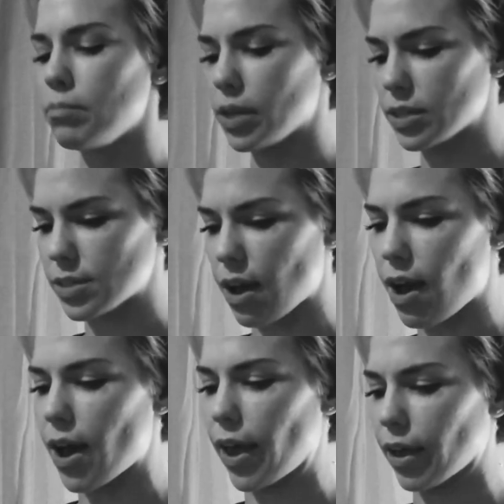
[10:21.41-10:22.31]
Because
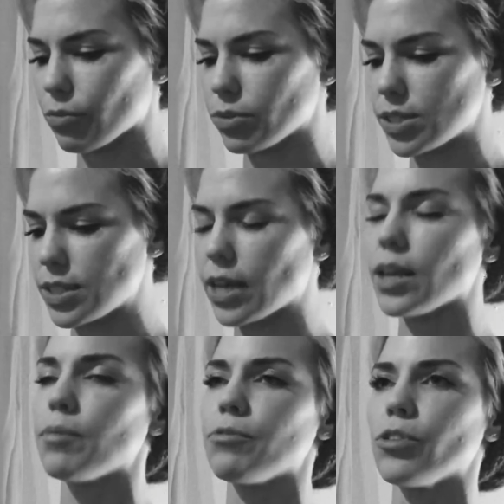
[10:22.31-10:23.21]
I will
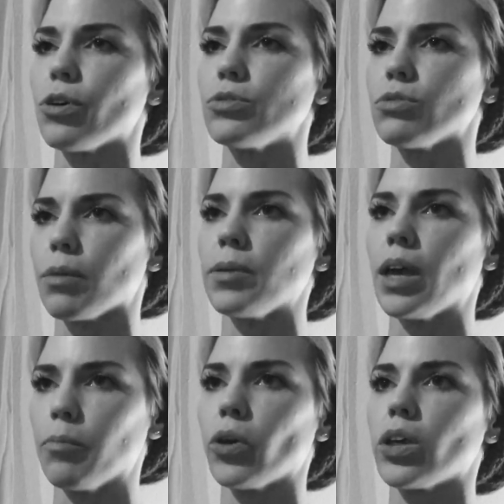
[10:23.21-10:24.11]
stand up for those who are
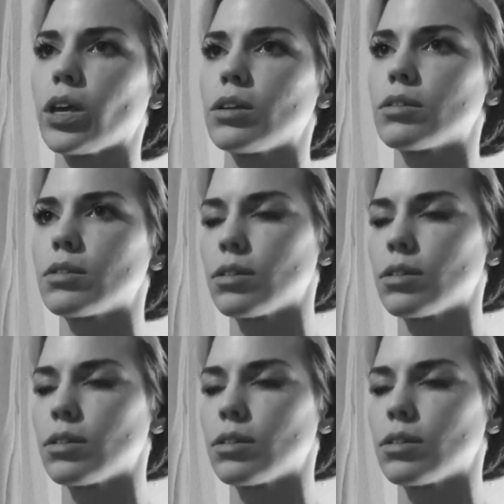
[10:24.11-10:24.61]
being bullied.